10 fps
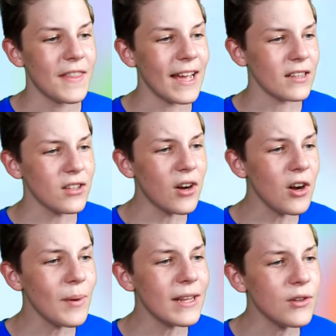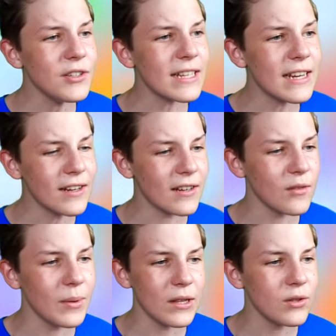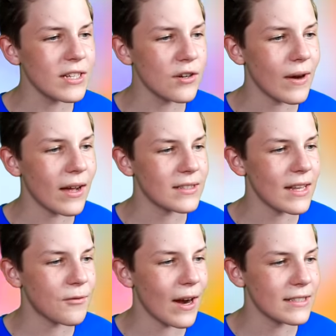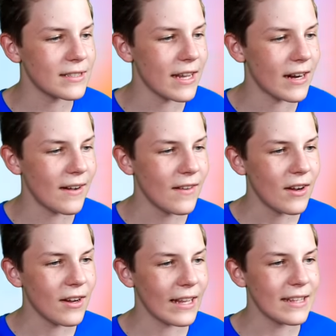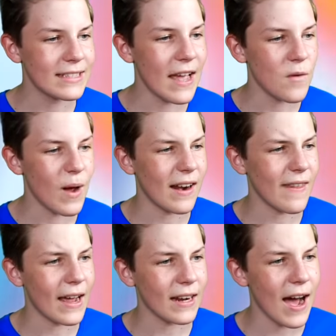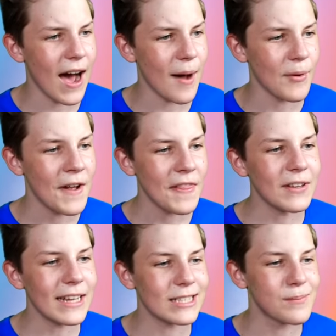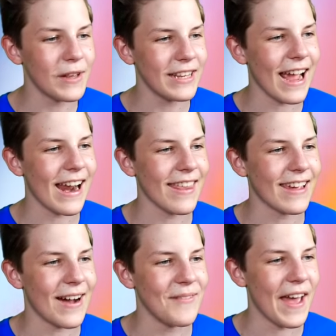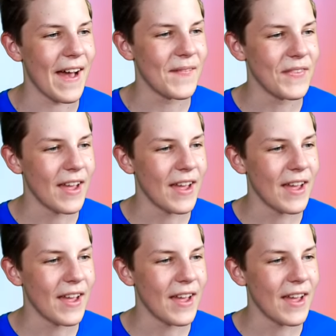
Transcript: That, no, we're losing, we're losing crowns left, right, and center. Okay, let's get them out of that cup. They're like spilling out of the cup there.